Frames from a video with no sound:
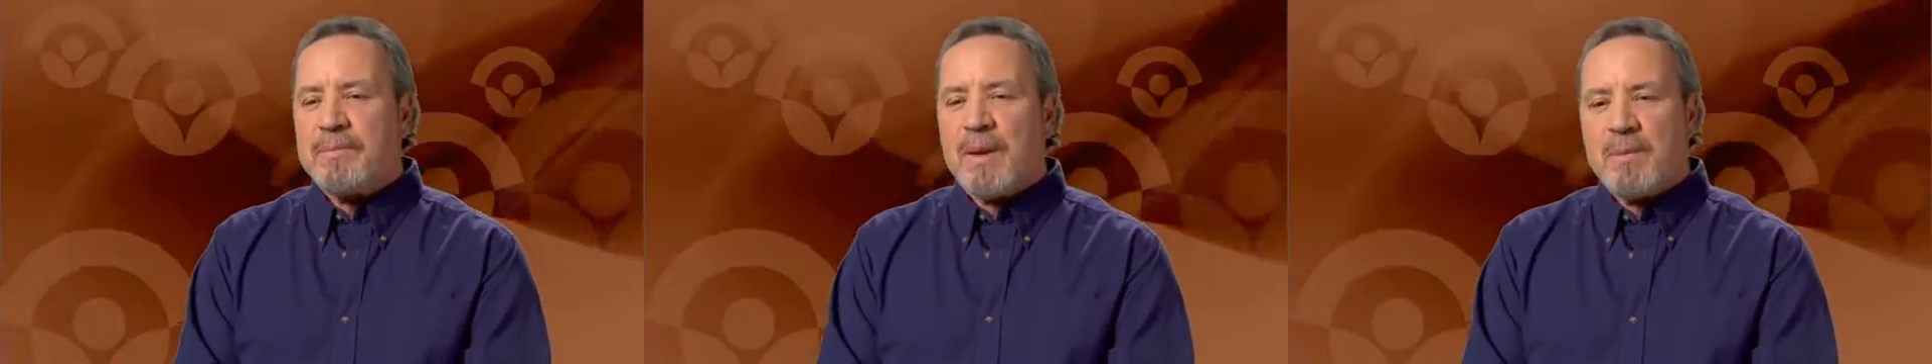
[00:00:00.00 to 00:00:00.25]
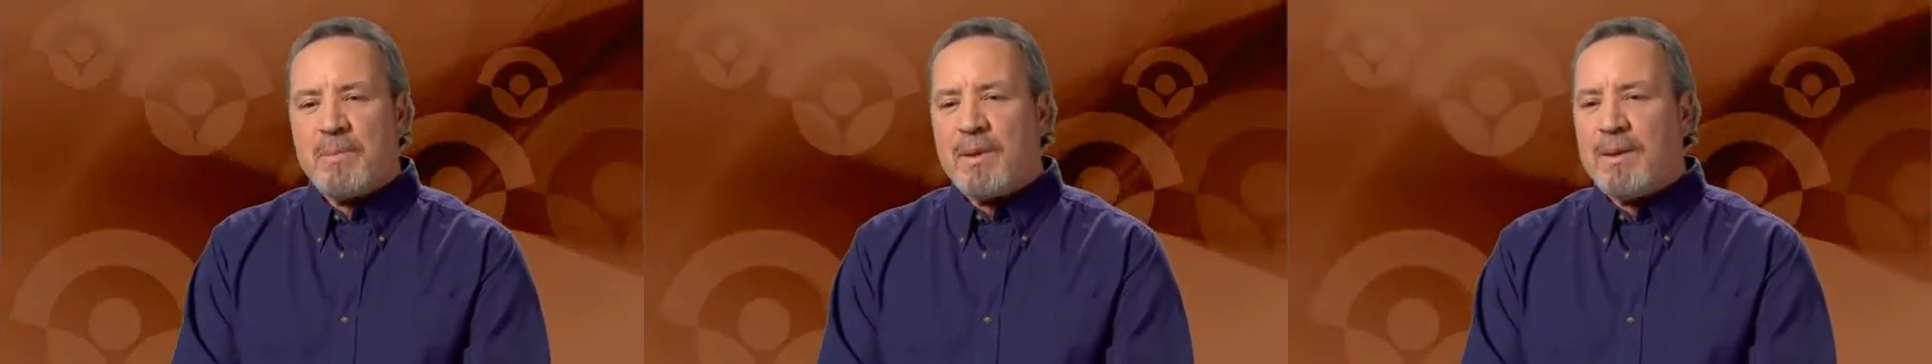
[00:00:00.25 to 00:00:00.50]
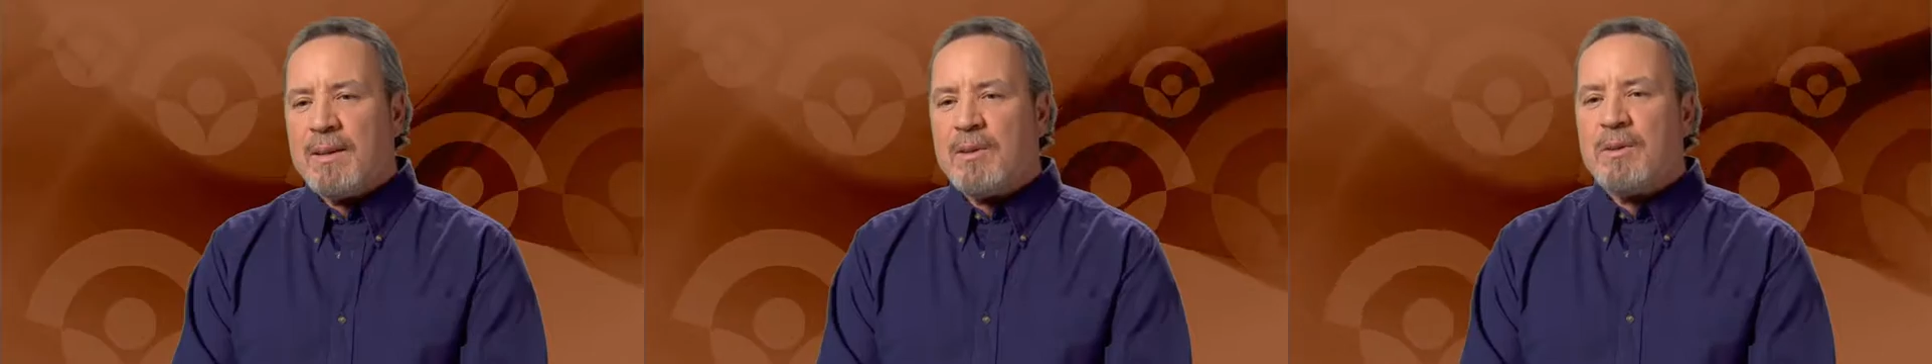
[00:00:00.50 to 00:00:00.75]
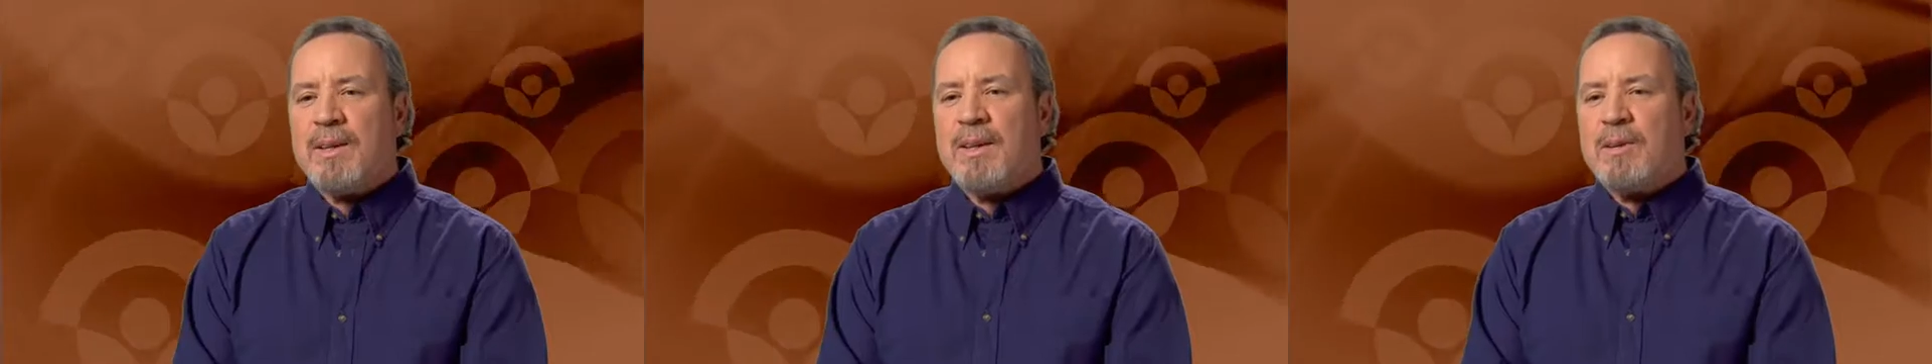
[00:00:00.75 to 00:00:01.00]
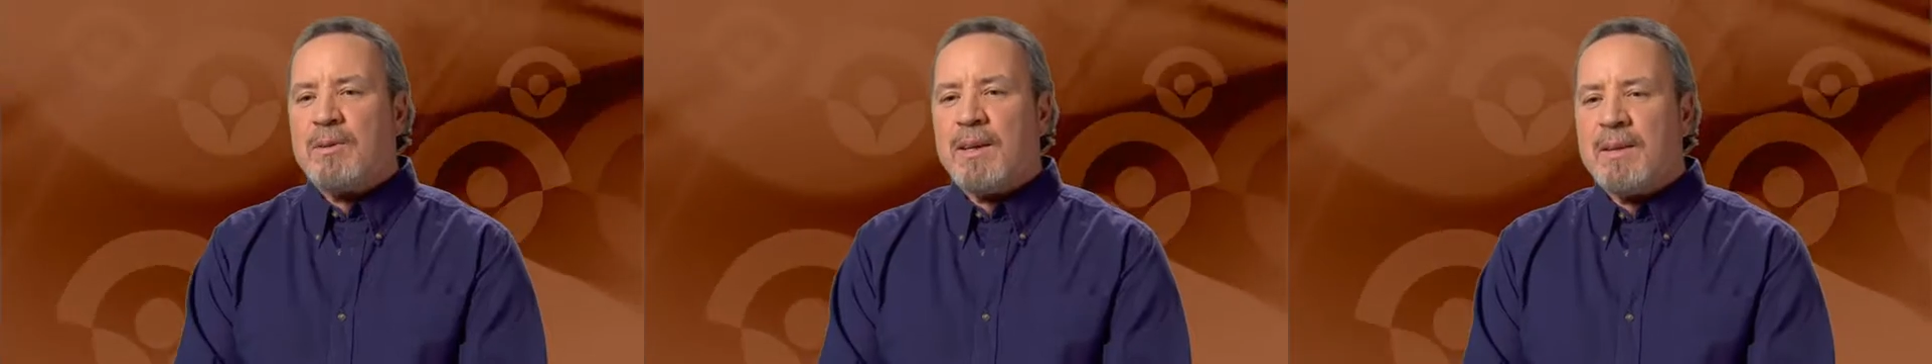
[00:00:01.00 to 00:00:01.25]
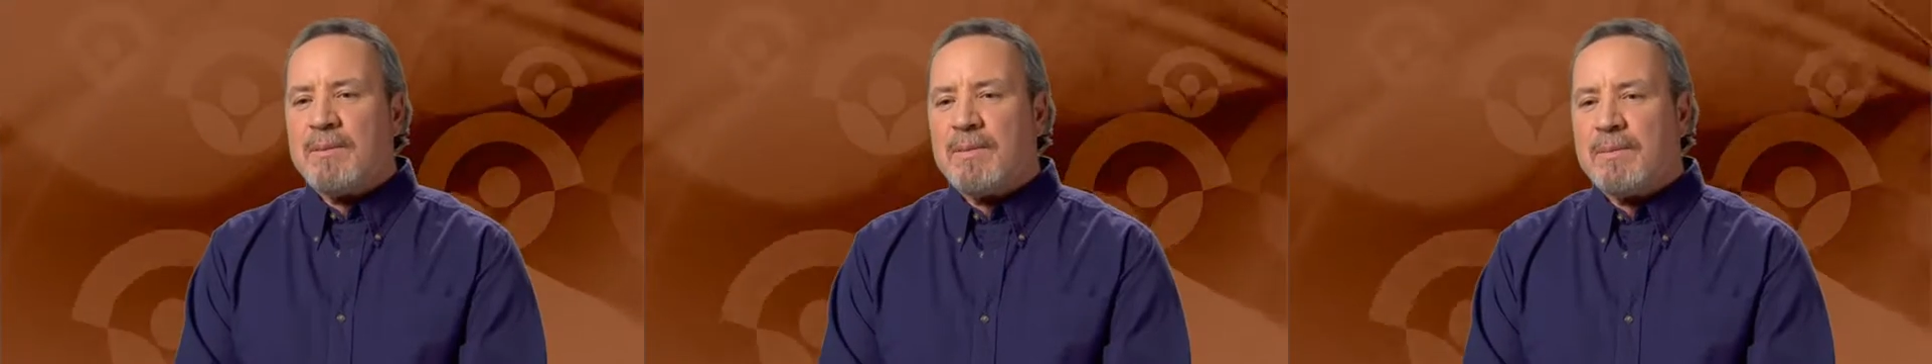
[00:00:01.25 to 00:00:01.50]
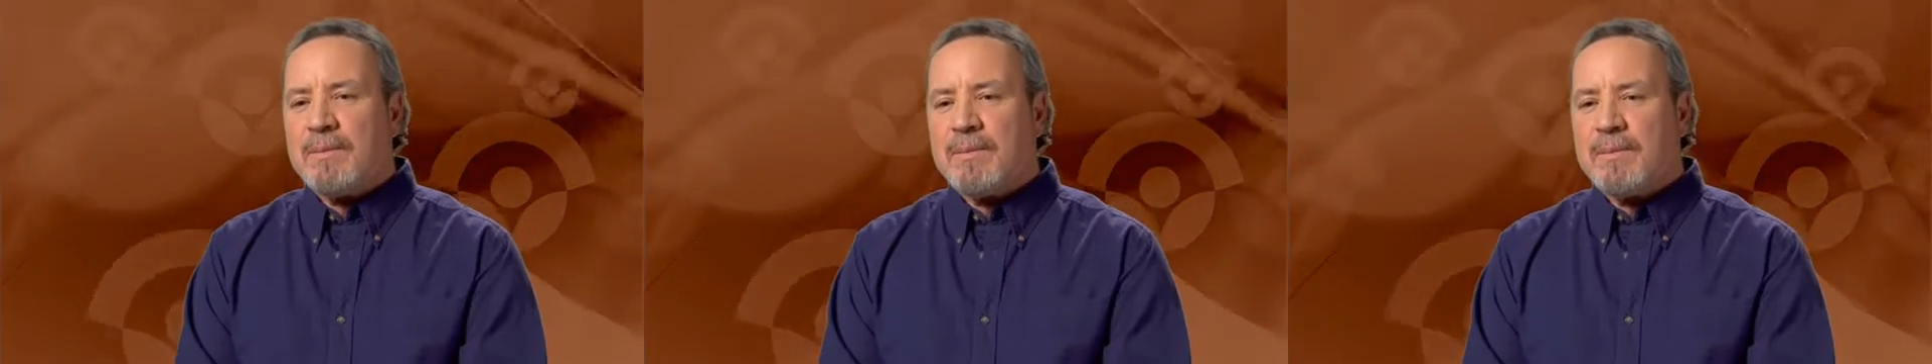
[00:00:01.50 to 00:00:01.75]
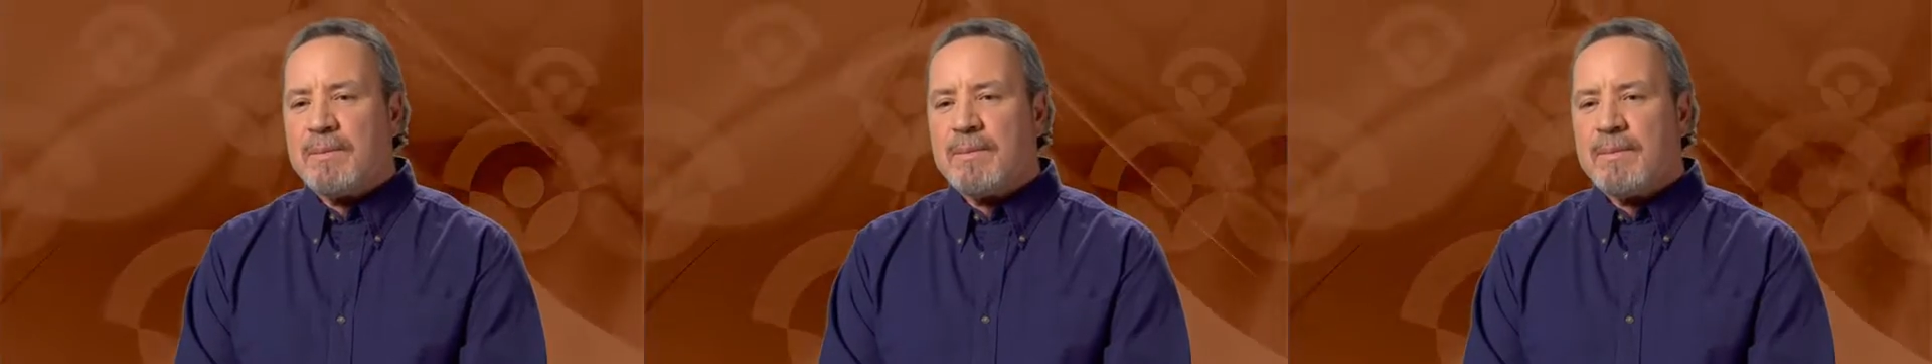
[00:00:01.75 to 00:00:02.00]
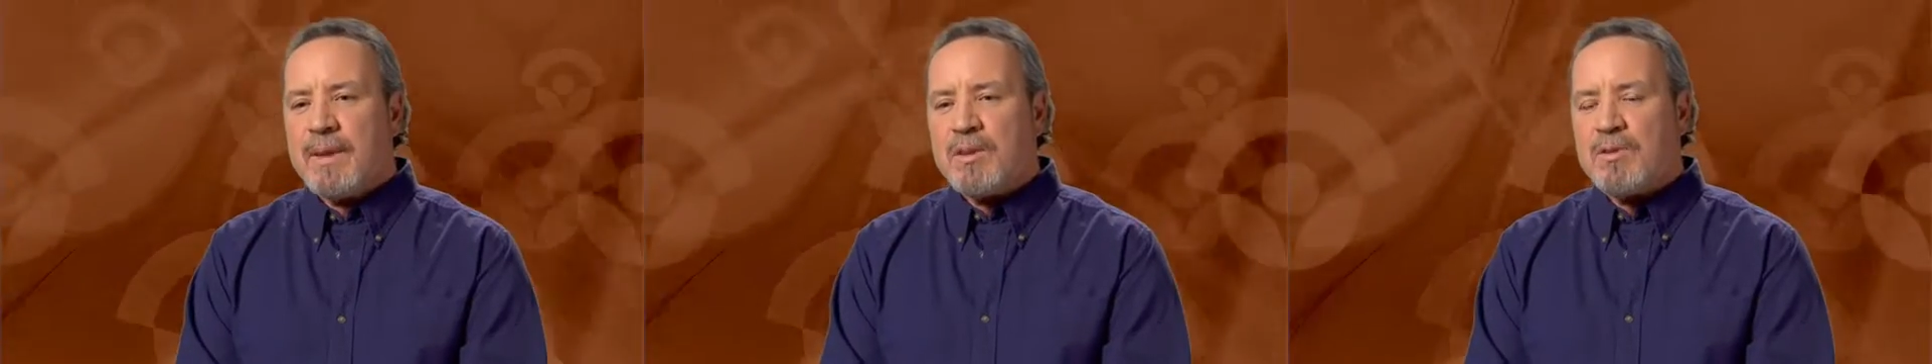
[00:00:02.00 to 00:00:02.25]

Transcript: they put a little needle in, they